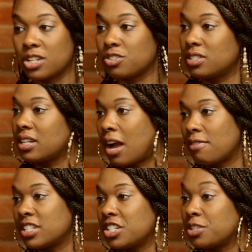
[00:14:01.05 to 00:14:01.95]
interesting
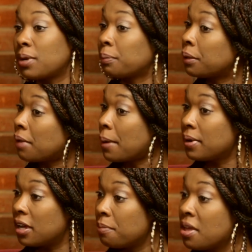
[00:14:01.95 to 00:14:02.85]
conversation, but I'm going to wrap it
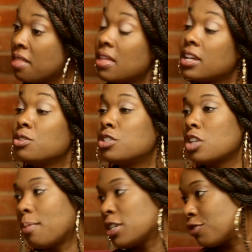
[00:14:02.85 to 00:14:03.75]
up. Thank you
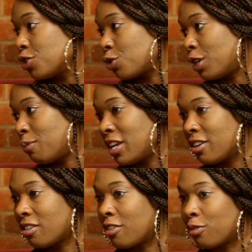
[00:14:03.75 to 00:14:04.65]
so much for joining me
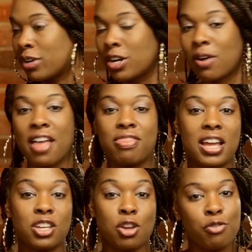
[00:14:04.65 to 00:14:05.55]
here on The Real, and
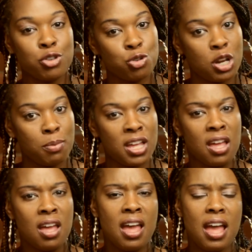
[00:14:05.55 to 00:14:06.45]
thank you for joining me.
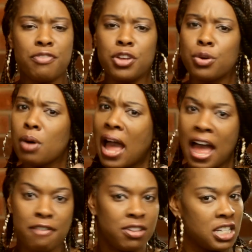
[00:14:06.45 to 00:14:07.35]
If you
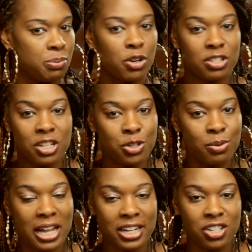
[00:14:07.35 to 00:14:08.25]
have an experience that you
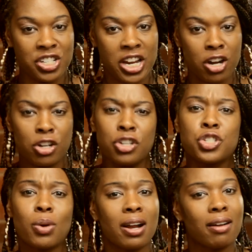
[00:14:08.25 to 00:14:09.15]
would like to share,
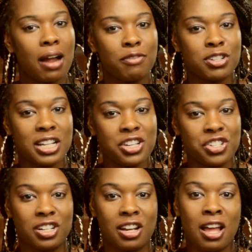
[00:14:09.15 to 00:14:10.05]
join our
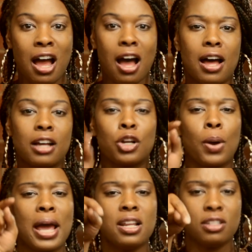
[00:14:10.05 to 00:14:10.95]
conversation. Go
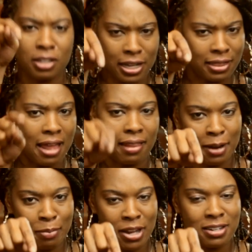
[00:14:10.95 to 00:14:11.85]
ahead and click that
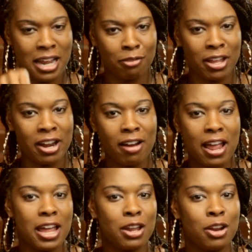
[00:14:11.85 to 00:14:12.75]
like button down there,
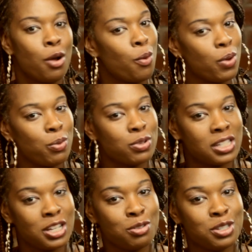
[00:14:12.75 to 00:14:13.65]
and we will see you